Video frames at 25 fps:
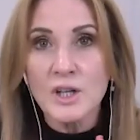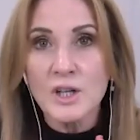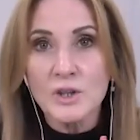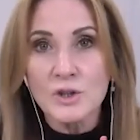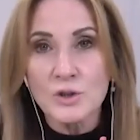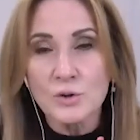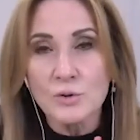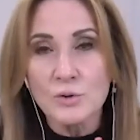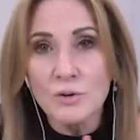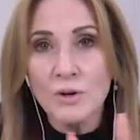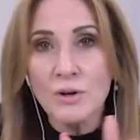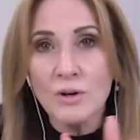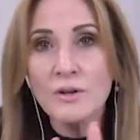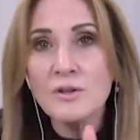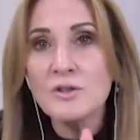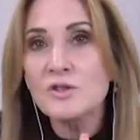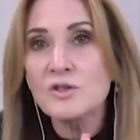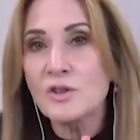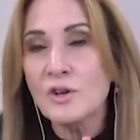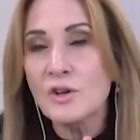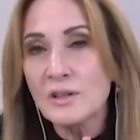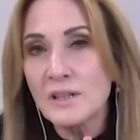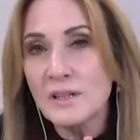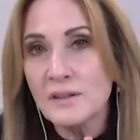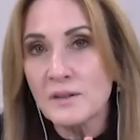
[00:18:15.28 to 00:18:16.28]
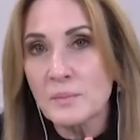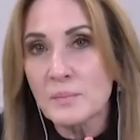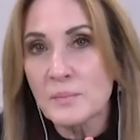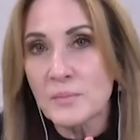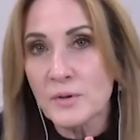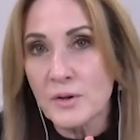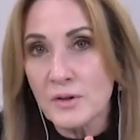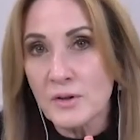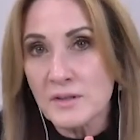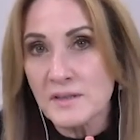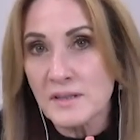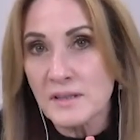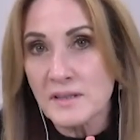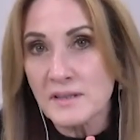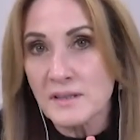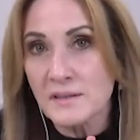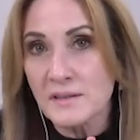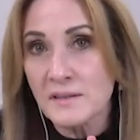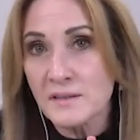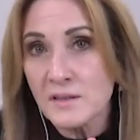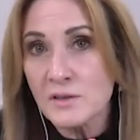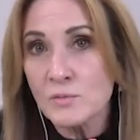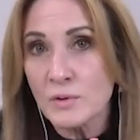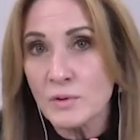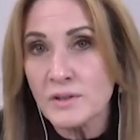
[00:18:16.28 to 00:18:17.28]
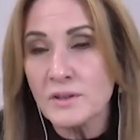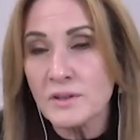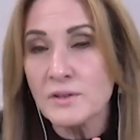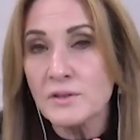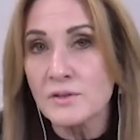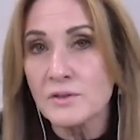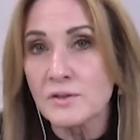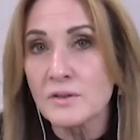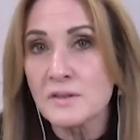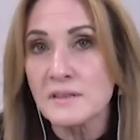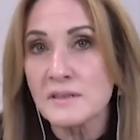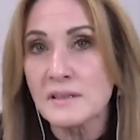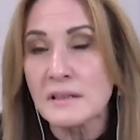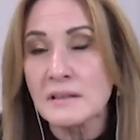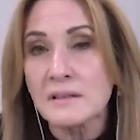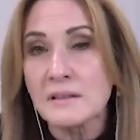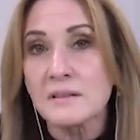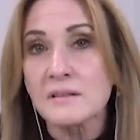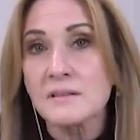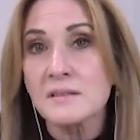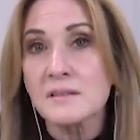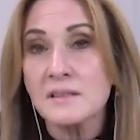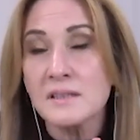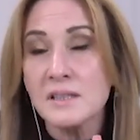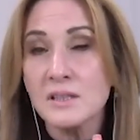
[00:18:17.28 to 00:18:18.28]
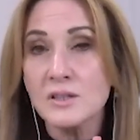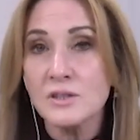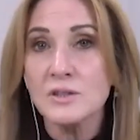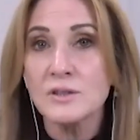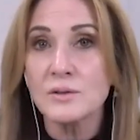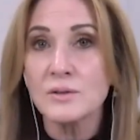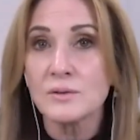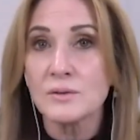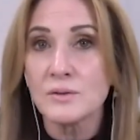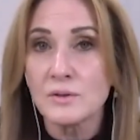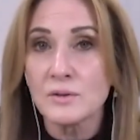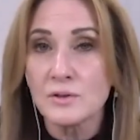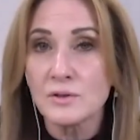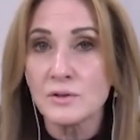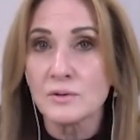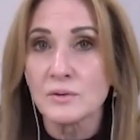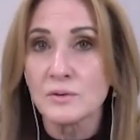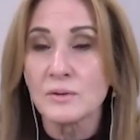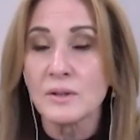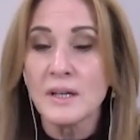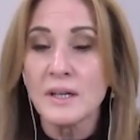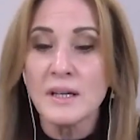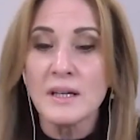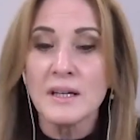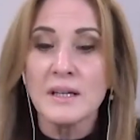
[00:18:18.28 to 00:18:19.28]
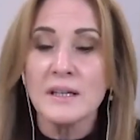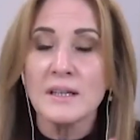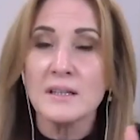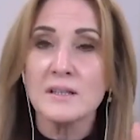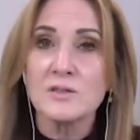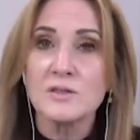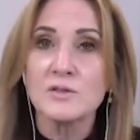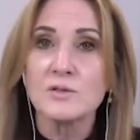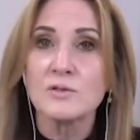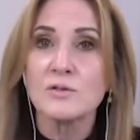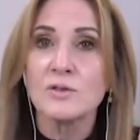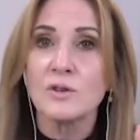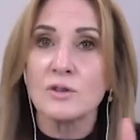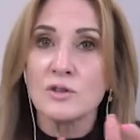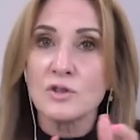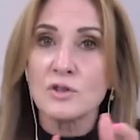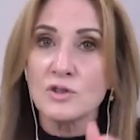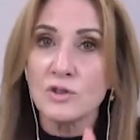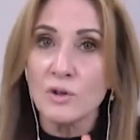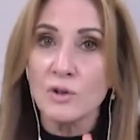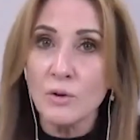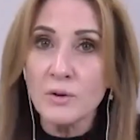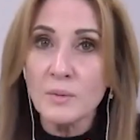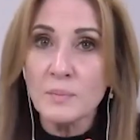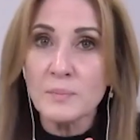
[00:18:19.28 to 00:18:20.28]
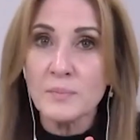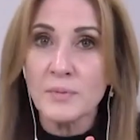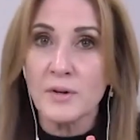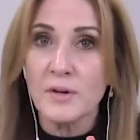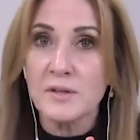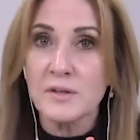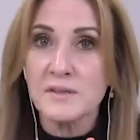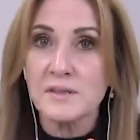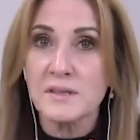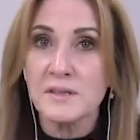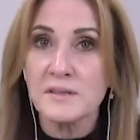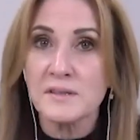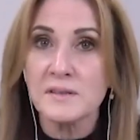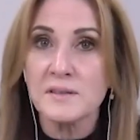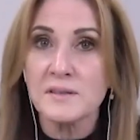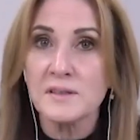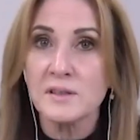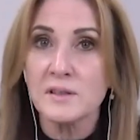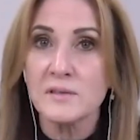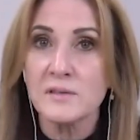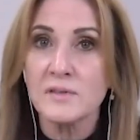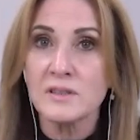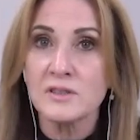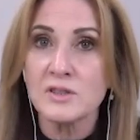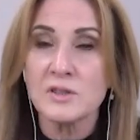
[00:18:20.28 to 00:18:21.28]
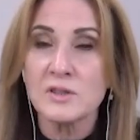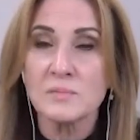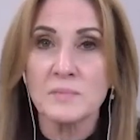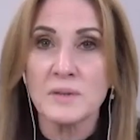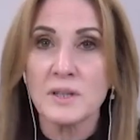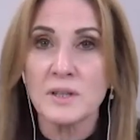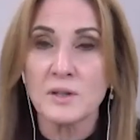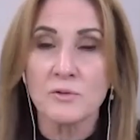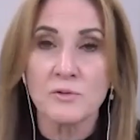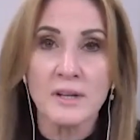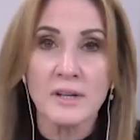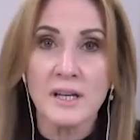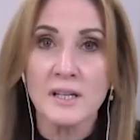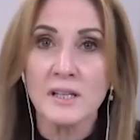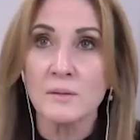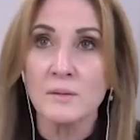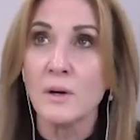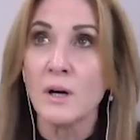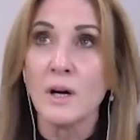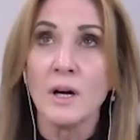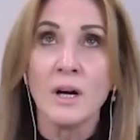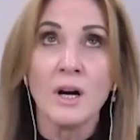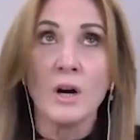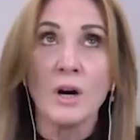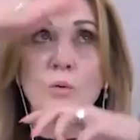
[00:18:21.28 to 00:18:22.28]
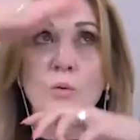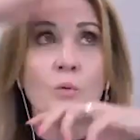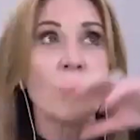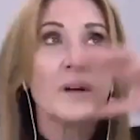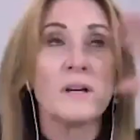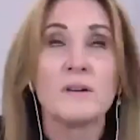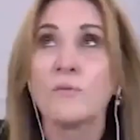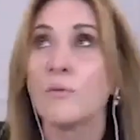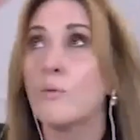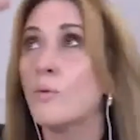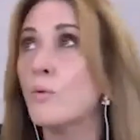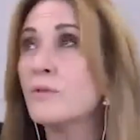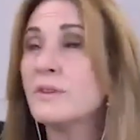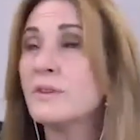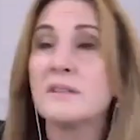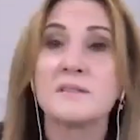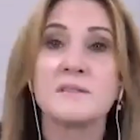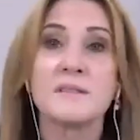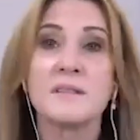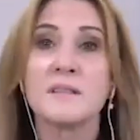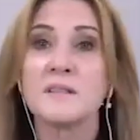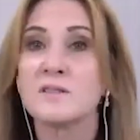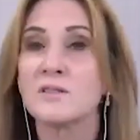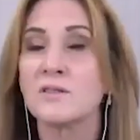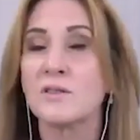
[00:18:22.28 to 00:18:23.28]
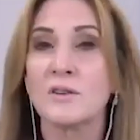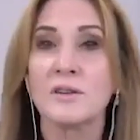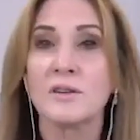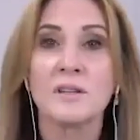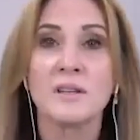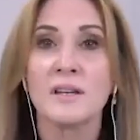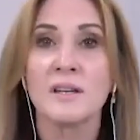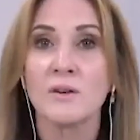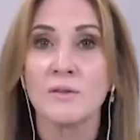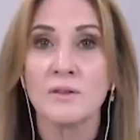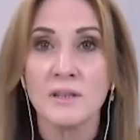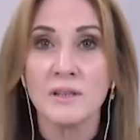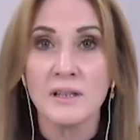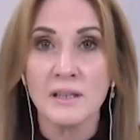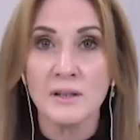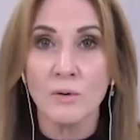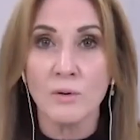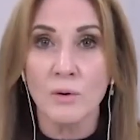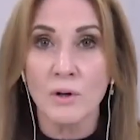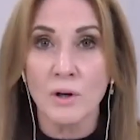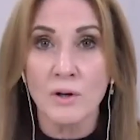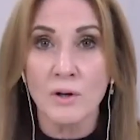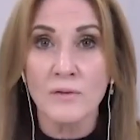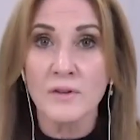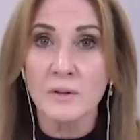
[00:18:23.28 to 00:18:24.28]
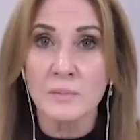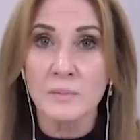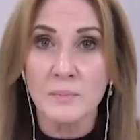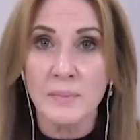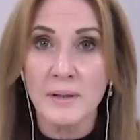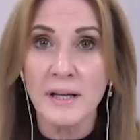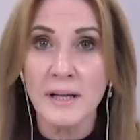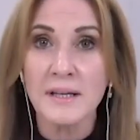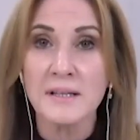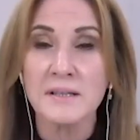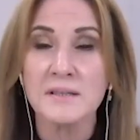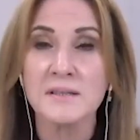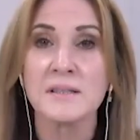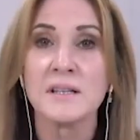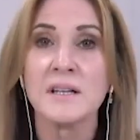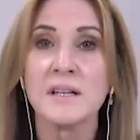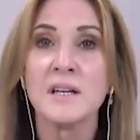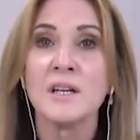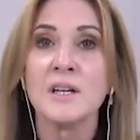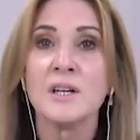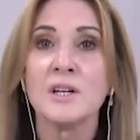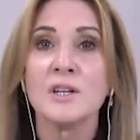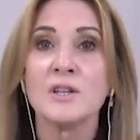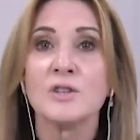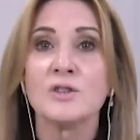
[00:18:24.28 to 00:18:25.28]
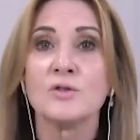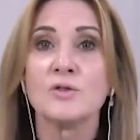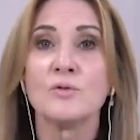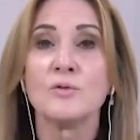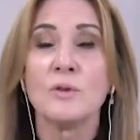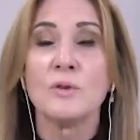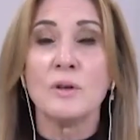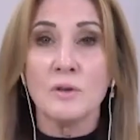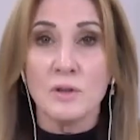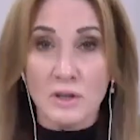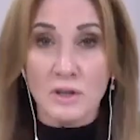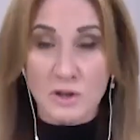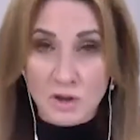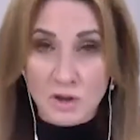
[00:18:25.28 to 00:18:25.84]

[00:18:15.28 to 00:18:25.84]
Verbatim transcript: you controlling the process. And this is what the neurocycle is teaching you to do is to control the process instead of it just being a random aware of all these things going chaotically all over the place. You